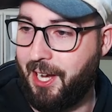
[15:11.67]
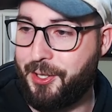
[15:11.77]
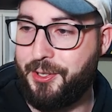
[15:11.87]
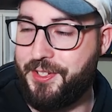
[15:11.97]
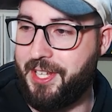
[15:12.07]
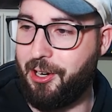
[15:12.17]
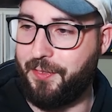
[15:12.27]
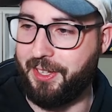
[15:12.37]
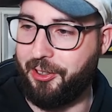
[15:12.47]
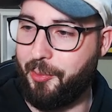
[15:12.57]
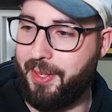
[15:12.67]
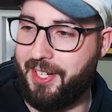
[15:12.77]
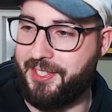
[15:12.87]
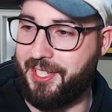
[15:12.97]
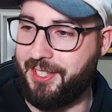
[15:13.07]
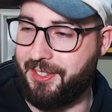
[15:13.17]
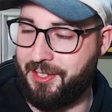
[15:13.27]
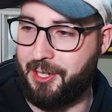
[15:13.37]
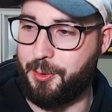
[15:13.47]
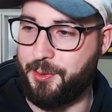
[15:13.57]
I could delve a little bit into
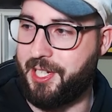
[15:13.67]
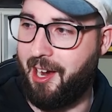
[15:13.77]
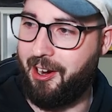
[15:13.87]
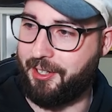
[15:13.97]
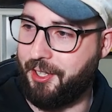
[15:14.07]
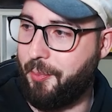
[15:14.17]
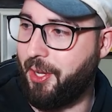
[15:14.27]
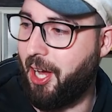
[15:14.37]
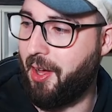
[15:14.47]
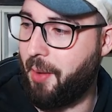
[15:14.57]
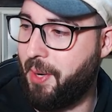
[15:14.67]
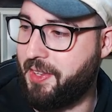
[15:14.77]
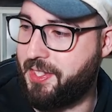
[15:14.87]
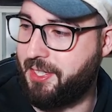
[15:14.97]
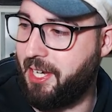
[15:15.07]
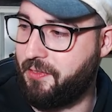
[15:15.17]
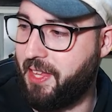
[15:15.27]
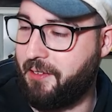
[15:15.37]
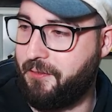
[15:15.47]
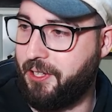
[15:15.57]
Knuckle's character, but I might save
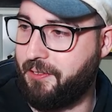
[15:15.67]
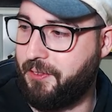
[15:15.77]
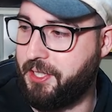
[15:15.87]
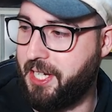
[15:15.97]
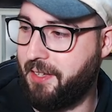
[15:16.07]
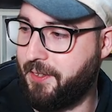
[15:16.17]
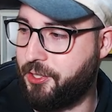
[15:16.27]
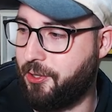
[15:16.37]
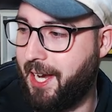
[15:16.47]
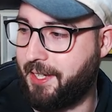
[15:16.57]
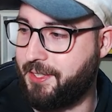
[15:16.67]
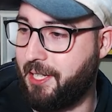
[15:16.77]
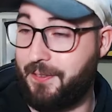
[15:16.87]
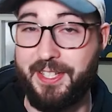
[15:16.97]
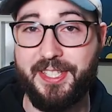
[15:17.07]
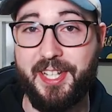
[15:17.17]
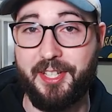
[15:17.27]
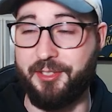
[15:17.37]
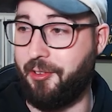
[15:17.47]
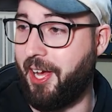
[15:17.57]
that for down the track, see if he
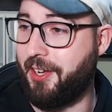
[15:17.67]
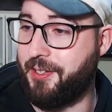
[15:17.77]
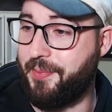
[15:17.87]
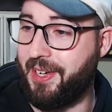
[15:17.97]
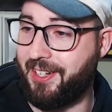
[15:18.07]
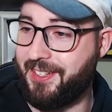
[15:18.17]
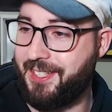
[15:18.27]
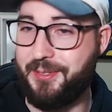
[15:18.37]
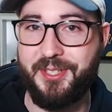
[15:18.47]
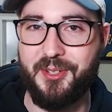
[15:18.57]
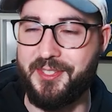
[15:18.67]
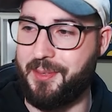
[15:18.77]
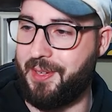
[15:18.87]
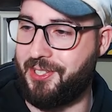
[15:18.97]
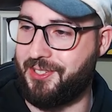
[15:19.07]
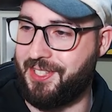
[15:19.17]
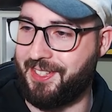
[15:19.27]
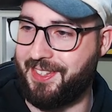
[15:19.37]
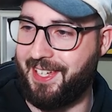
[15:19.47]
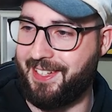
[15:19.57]
sticks around a bit, because he was doing some interesting
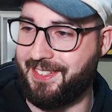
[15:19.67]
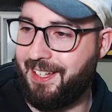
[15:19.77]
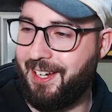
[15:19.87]
things.